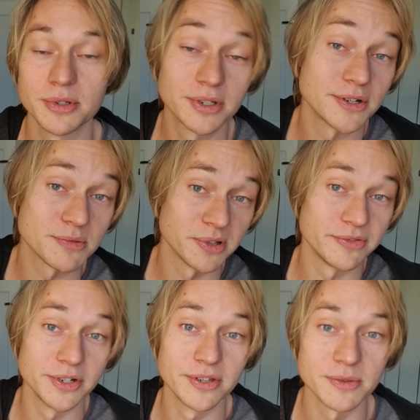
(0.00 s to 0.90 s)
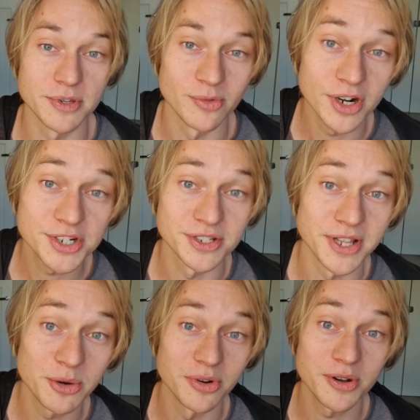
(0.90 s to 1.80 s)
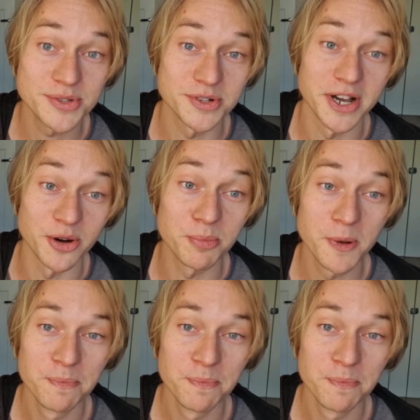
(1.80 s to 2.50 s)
You can also play video games in Russian, that will also help.